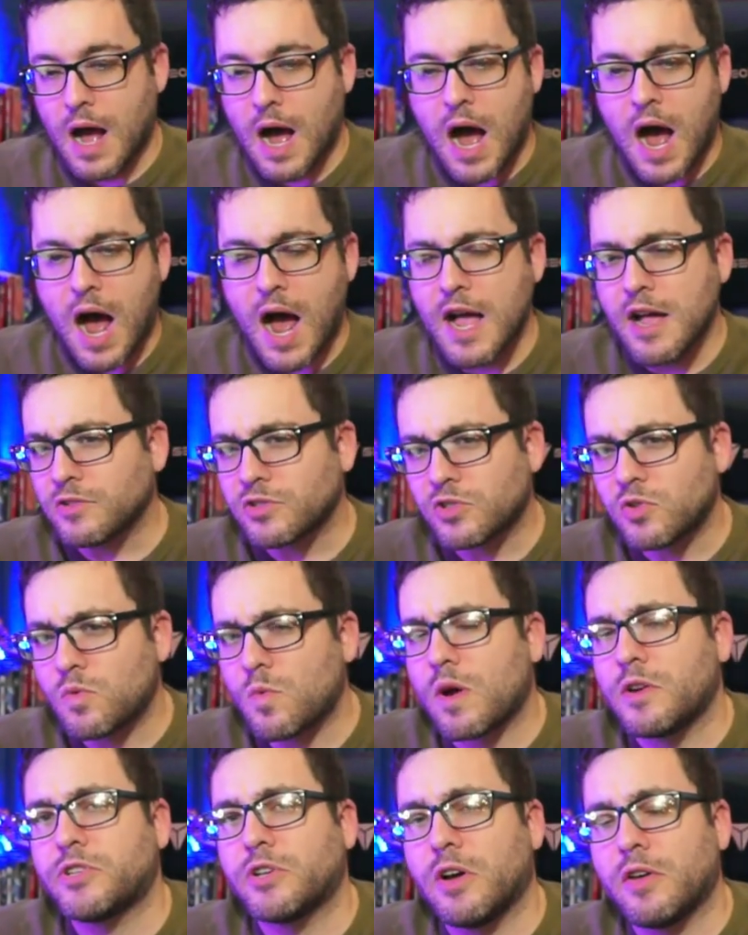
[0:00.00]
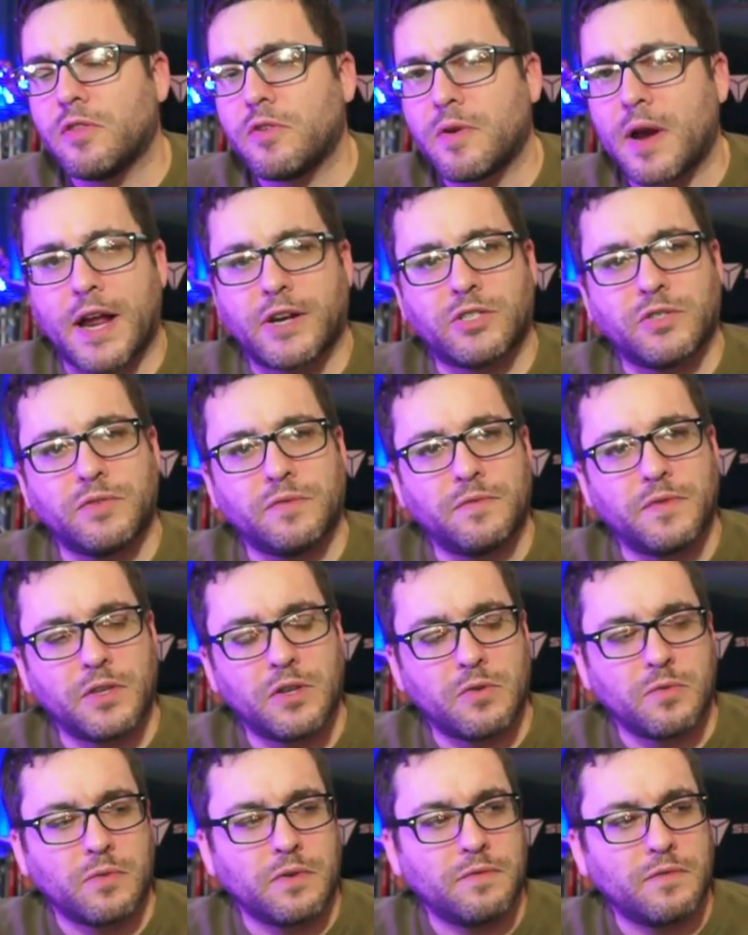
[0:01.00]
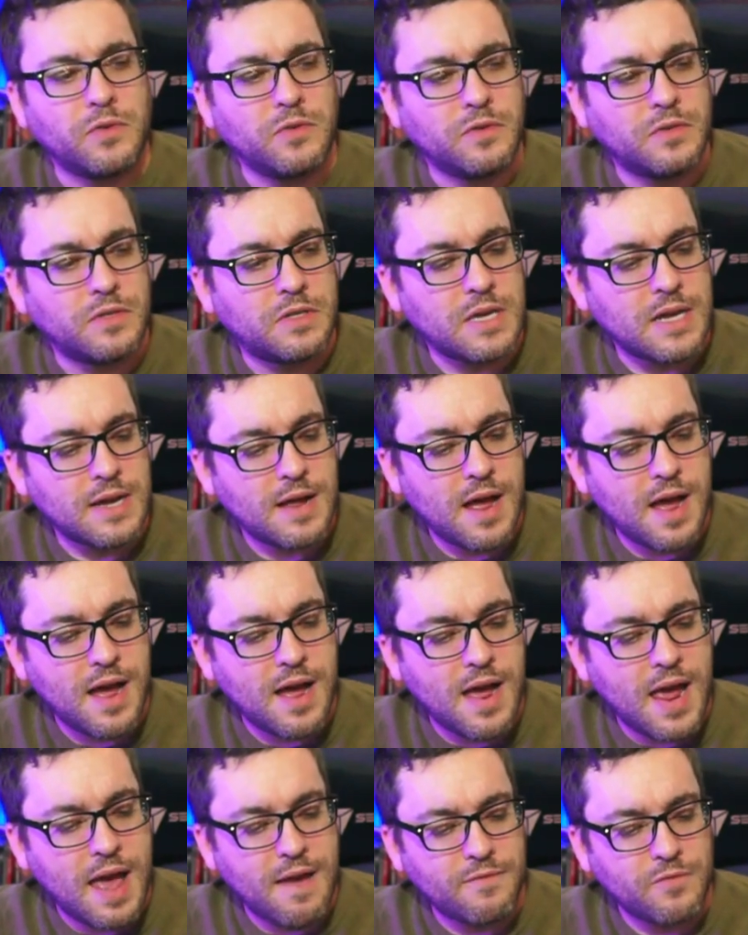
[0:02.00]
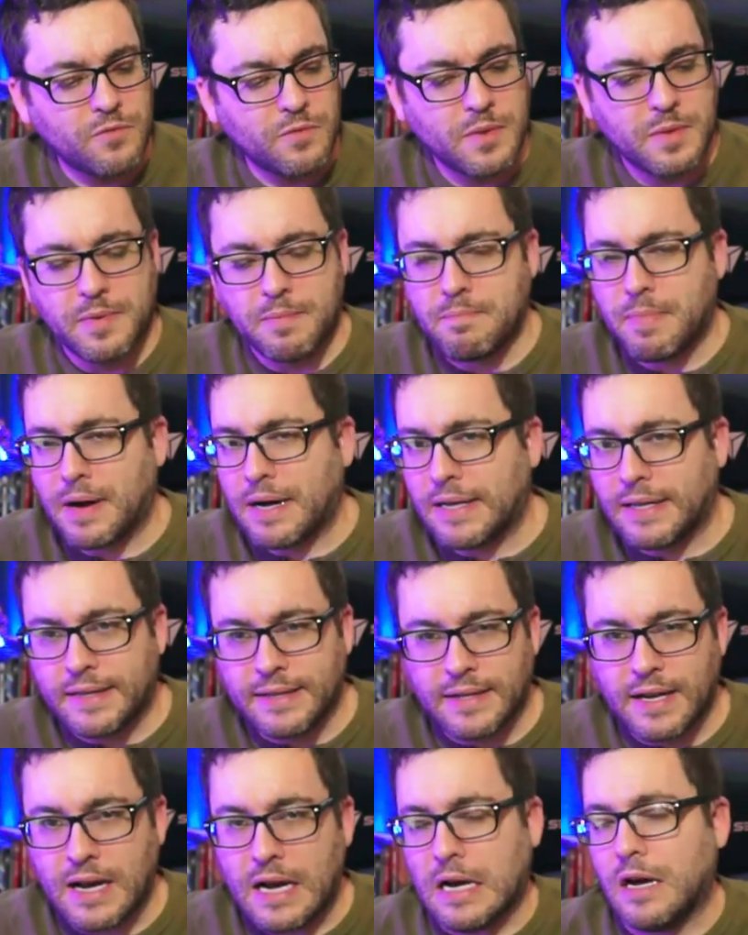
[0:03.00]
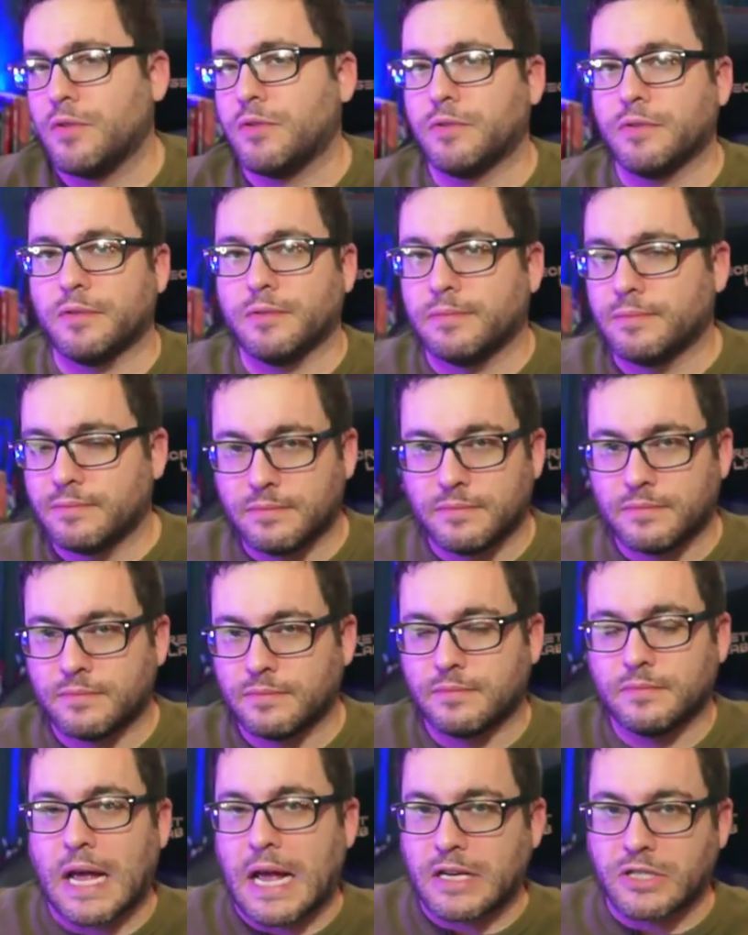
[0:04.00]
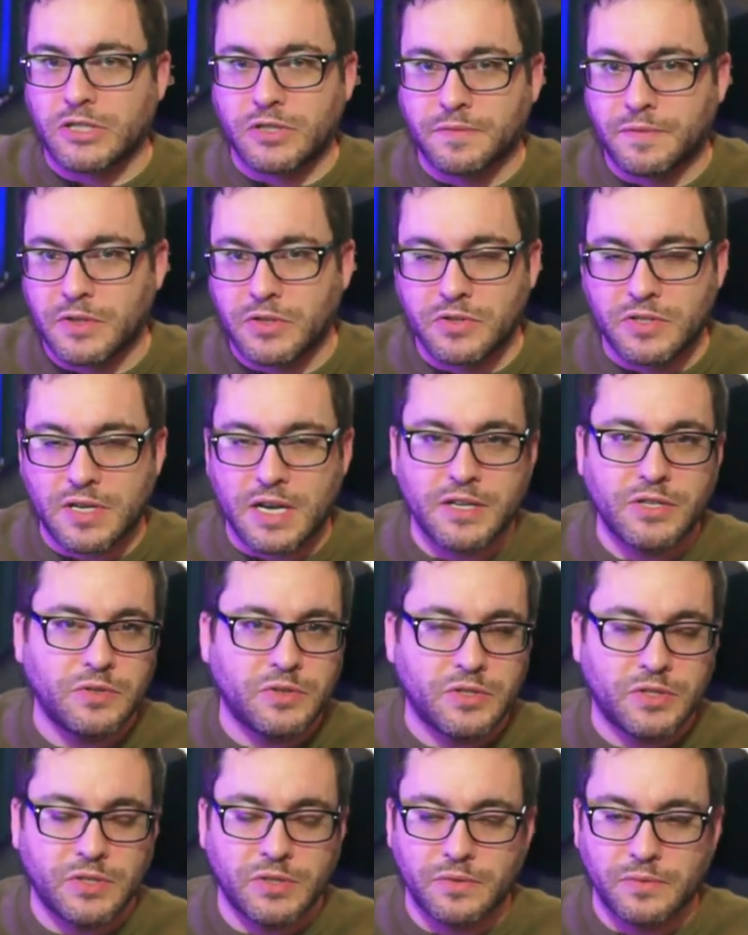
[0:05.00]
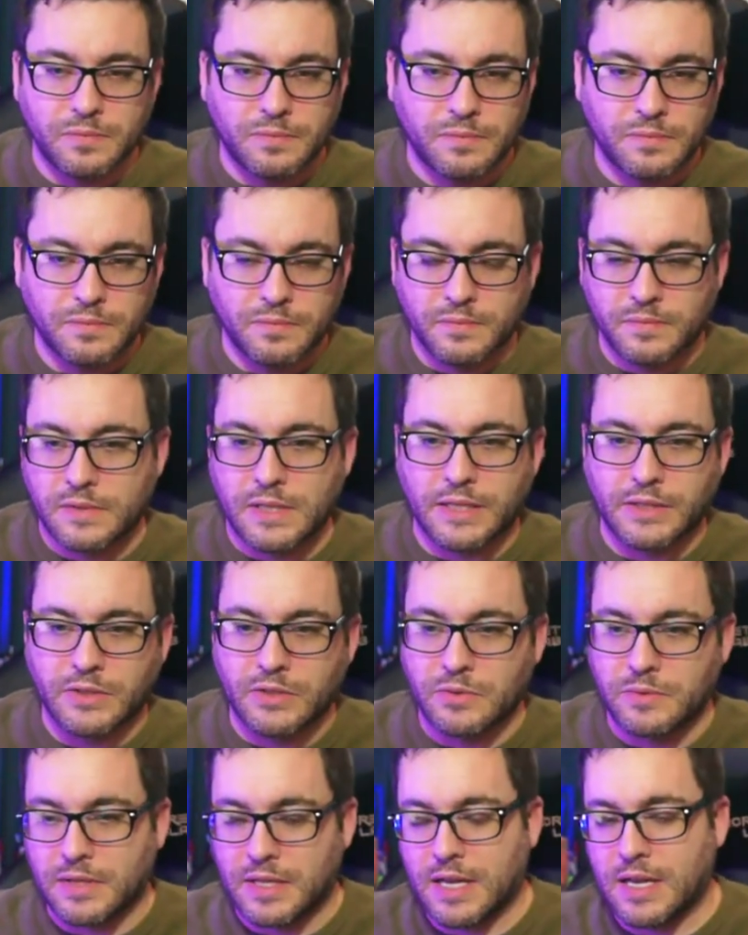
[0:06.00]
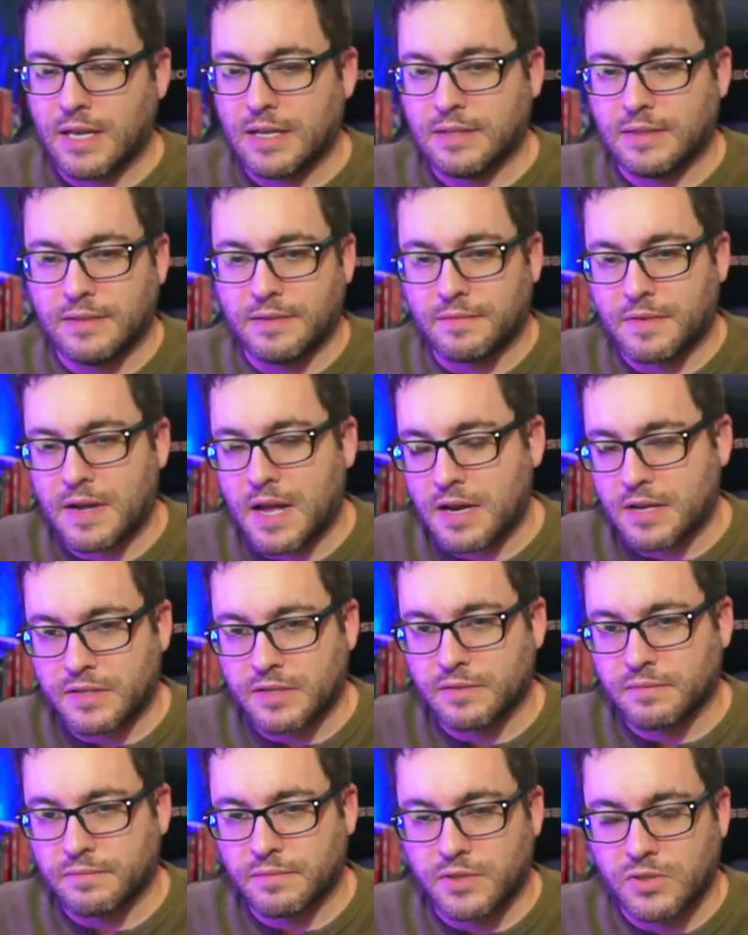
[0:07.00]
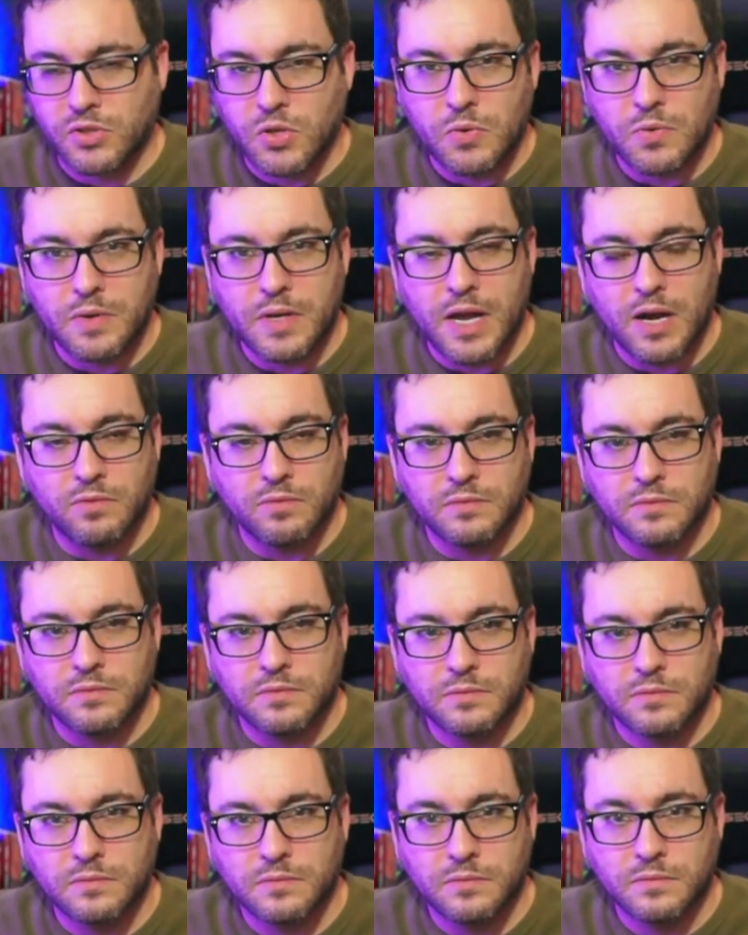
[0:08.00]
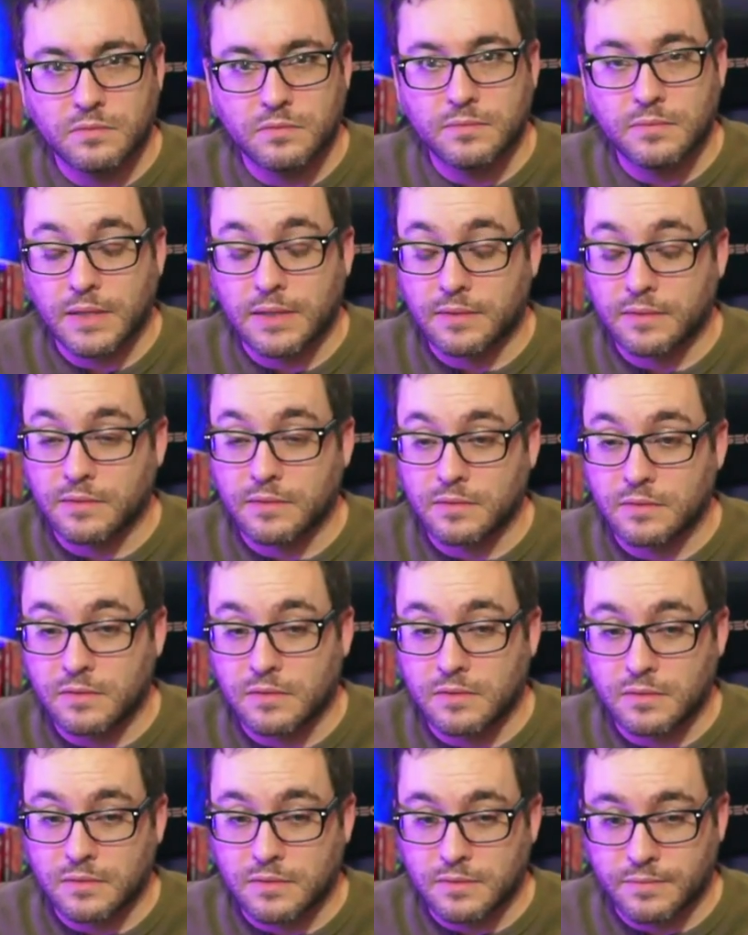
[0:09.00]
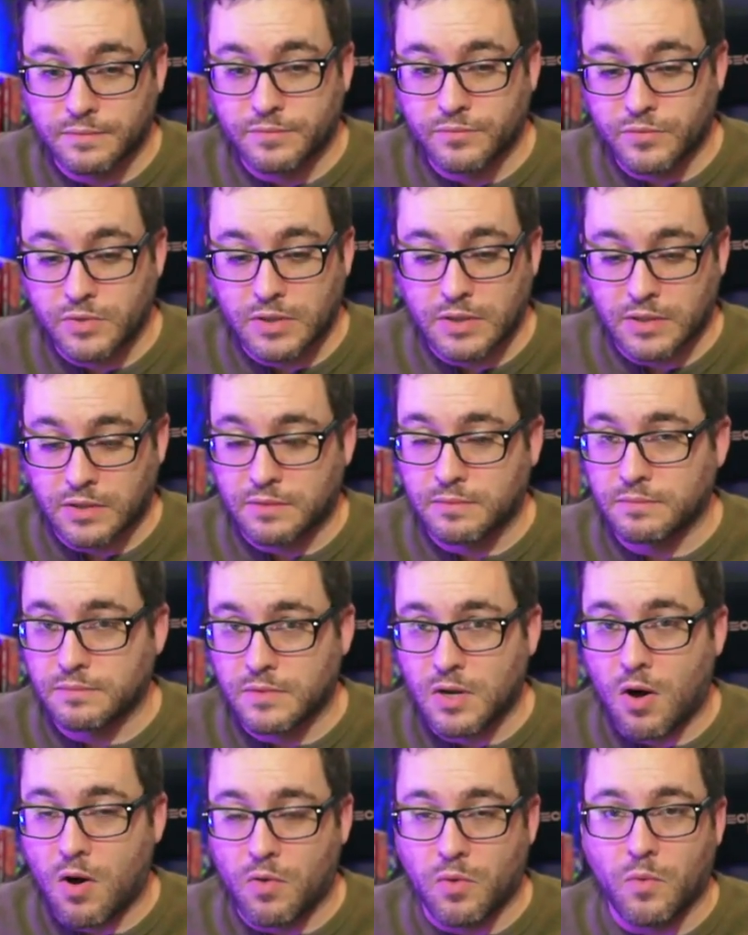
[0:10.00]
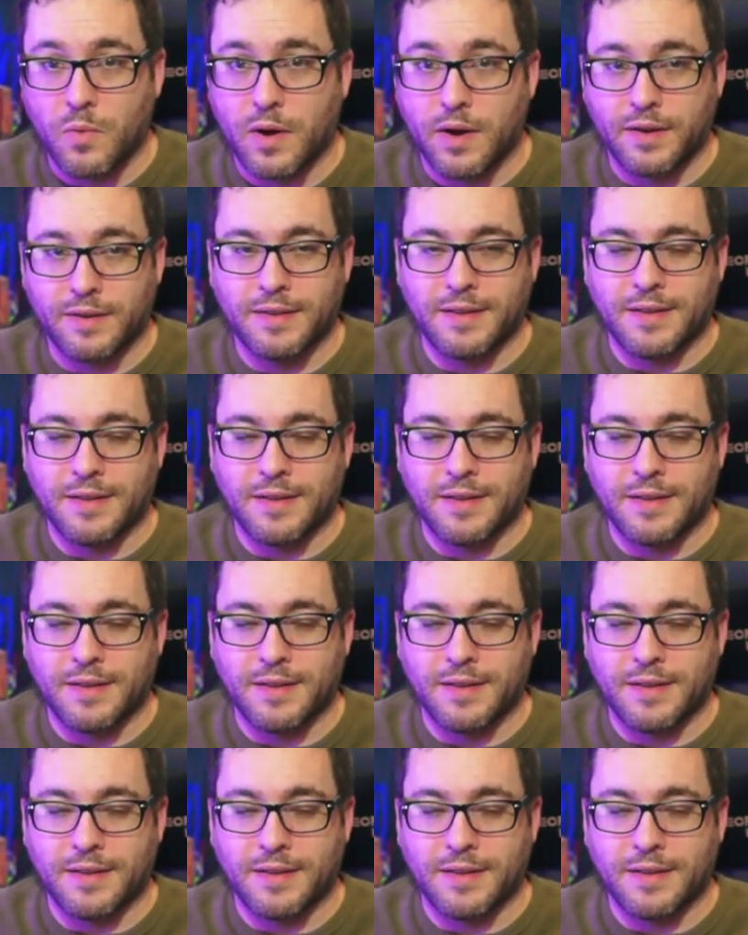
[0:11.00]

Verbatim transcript: I also watch other action figure reviews. I, I haven't really been buying other action figures. I used to like doing that, and I've kind of s- slowed down, like really all the way.